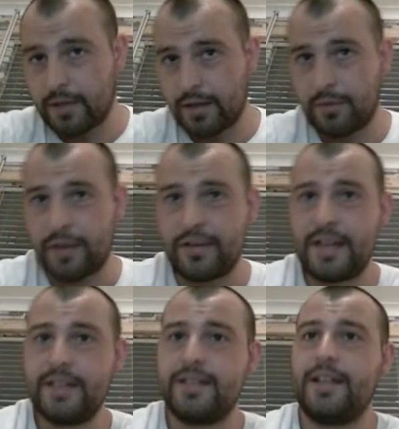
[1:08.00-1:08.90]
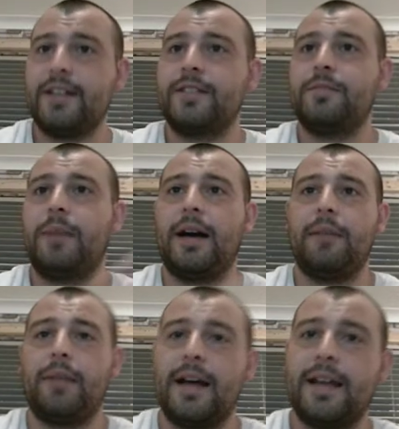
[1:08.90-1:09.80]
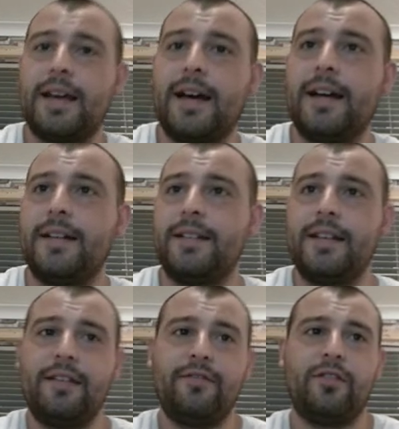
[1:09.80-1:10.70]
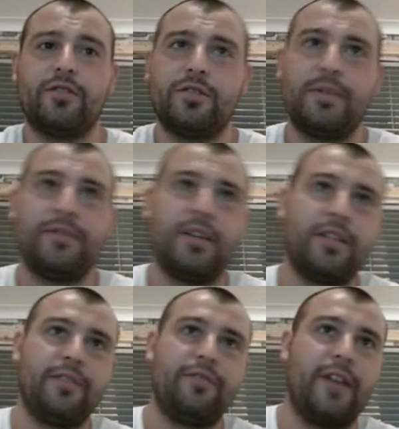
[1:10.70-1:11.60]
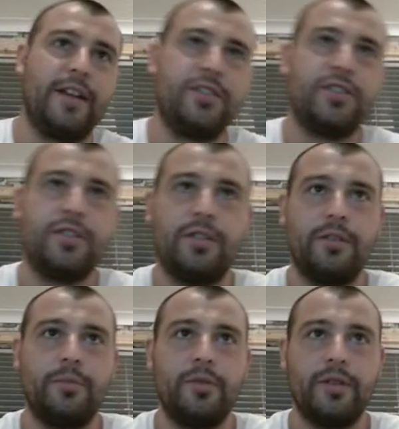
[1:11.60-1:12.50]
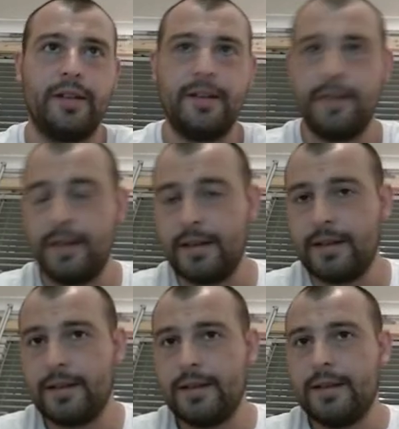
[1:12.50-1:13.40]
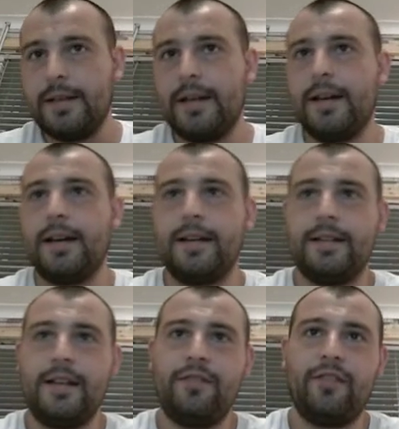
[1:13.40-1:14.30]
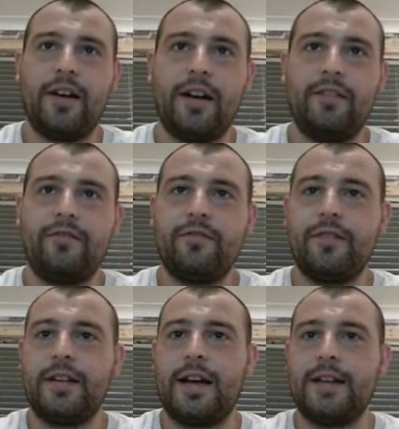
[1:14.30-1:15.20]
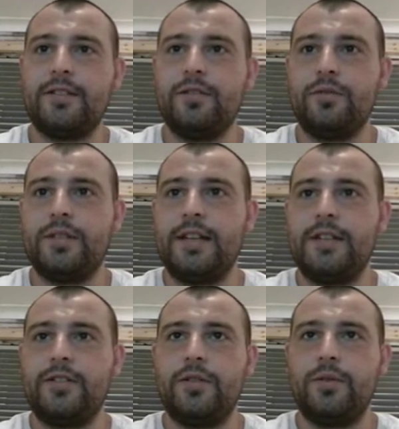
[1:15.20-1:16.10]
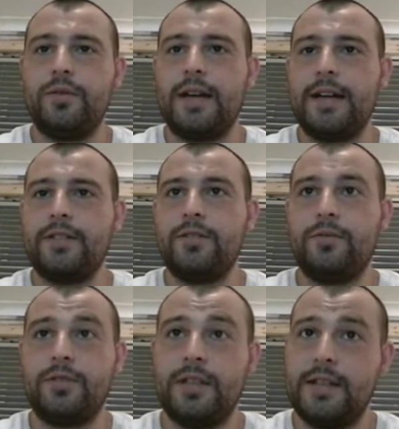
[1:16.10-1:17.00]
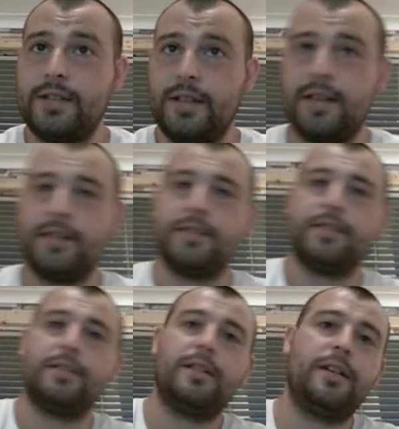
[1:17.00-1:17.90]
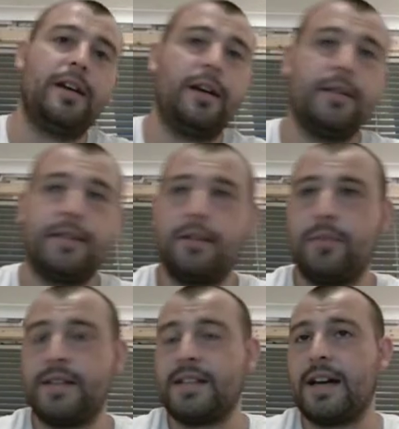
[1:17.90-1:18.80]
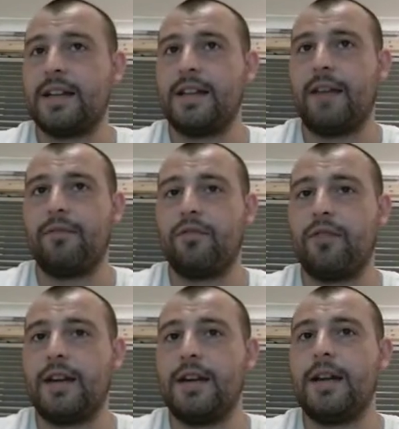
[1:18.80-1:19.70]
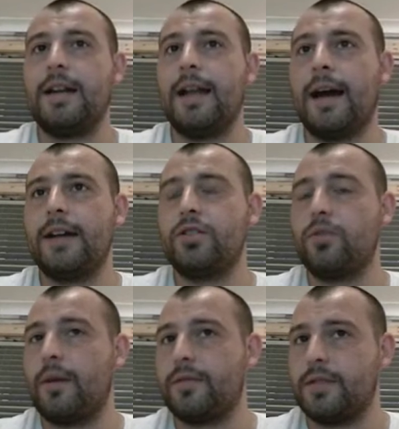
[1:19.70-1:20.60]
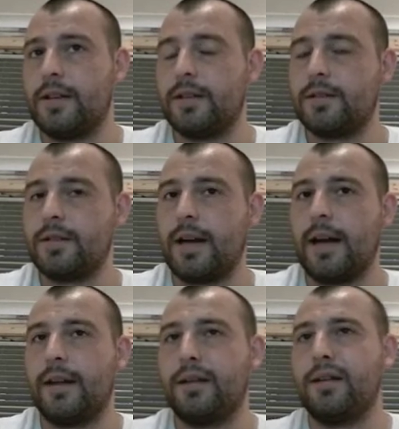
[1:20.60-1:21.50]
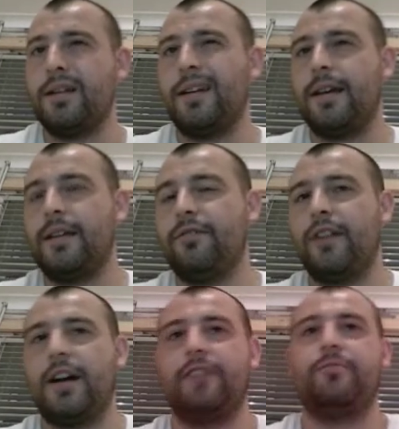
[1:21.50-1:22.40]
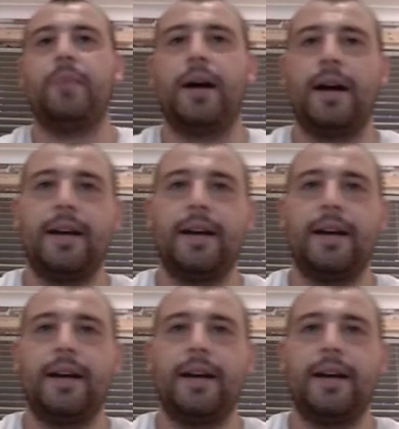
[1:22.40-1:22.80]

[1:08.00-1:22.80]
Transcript: have e6 by black and d4. So we've got the French on the board here. d5, knight to d2, knight to c6. Tal plays knight to f3, knight to f6, and a5 by